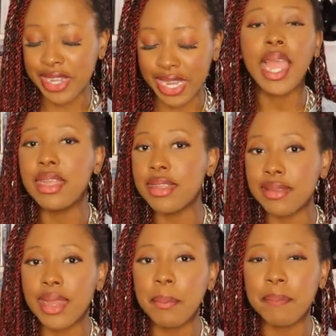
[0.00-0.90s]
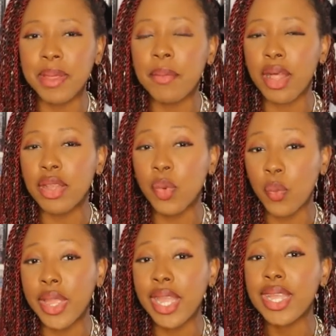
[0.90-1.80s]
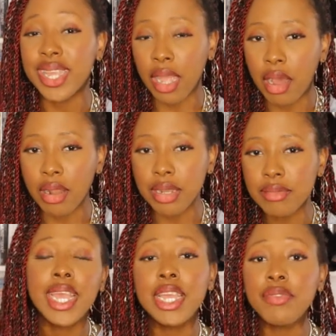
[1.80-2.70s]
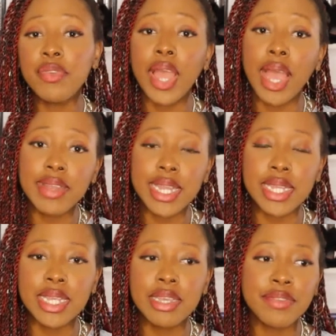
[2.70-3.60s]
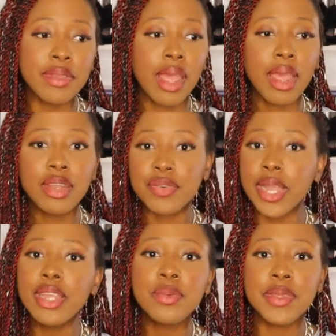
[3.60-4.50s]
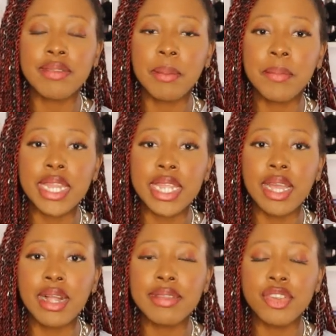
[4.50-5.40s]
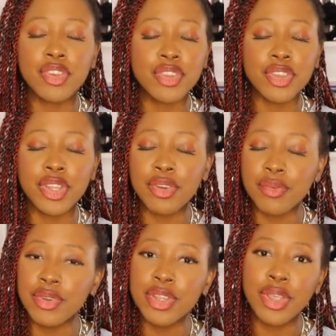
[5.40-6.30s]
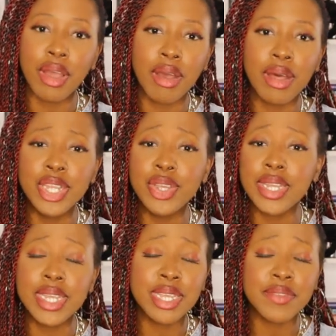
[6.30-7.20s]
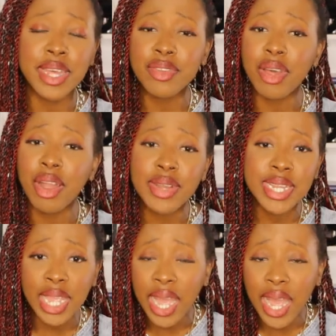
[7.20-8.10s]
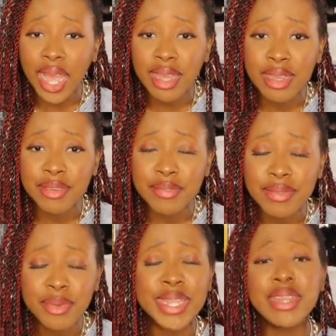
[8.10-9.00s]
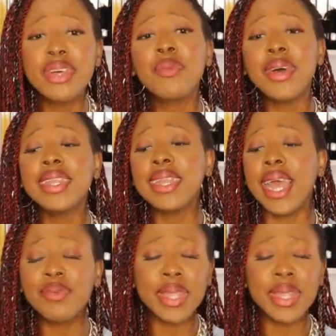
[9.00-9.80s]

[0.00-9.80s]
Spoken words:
I accept people the way they are. If you have that gift, trying to be somebody else is just gonna ruin your own unique gift that you already have. We don't want that.